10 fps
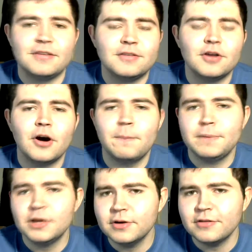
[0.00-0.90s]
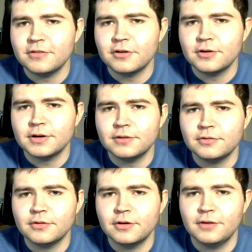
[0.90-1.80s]
This is not a pure historical,
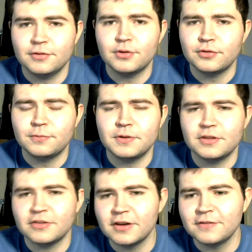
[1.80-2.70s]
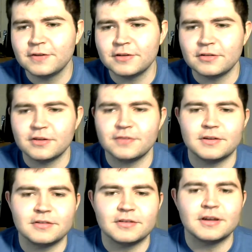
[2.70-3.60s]
of course, but the sci-fi stuff
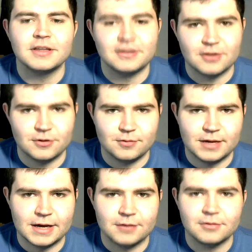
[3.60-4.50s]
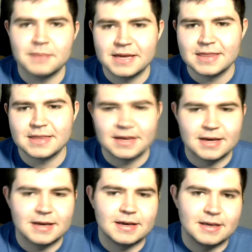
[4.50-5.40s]
is certainly toned down. The main thing
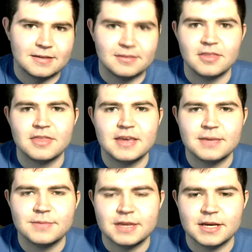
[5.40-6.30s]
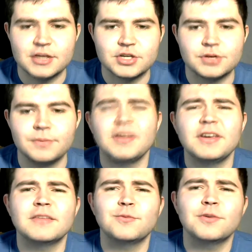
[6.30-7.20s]
here is the theme and the issue. So
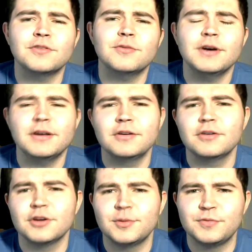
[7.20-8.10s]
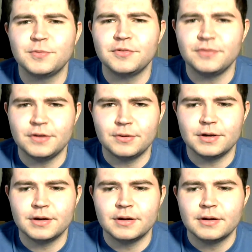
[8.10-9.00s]
yeah, this was quite an uncomfortable
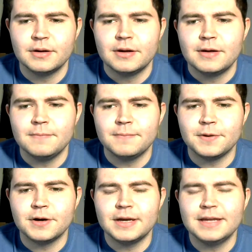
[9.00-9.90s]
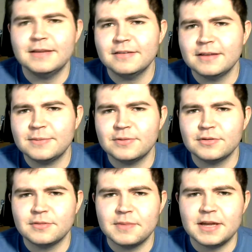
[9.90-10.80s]
viewing, but it is an
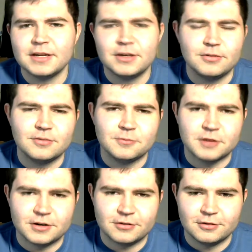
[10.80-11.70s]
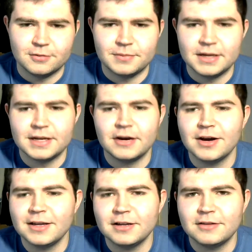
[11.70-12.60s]
episode that made a huge impression on me, and it
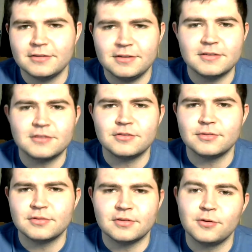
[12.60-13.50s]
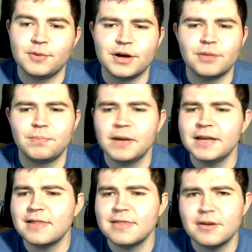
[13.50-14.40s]
highlights these issues so well. By
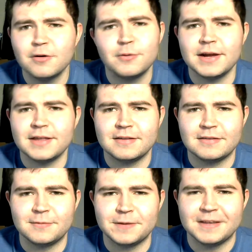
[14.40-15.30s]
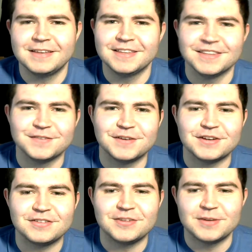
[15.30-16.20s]
a long way, this is better than the
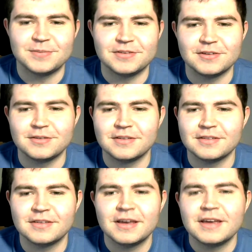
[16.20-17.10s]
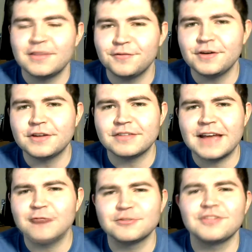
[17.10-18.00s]
first two episodes. It's the
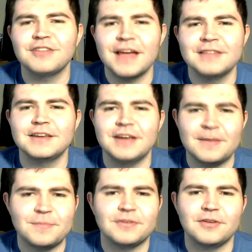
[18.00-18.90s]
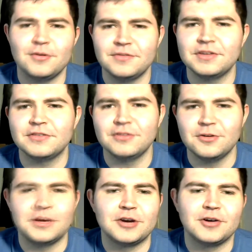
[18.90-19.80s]
first outstanding episode of this
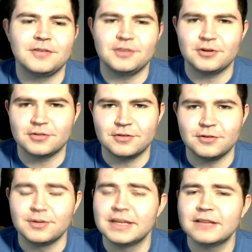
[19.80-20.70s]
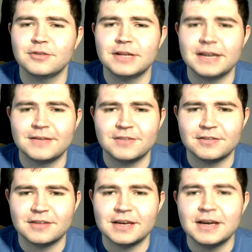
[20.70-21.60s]
new era of Doctor Who, and that's all I have to
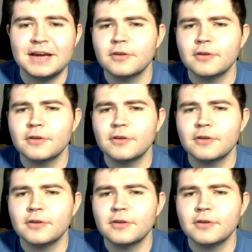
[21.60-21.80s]
say.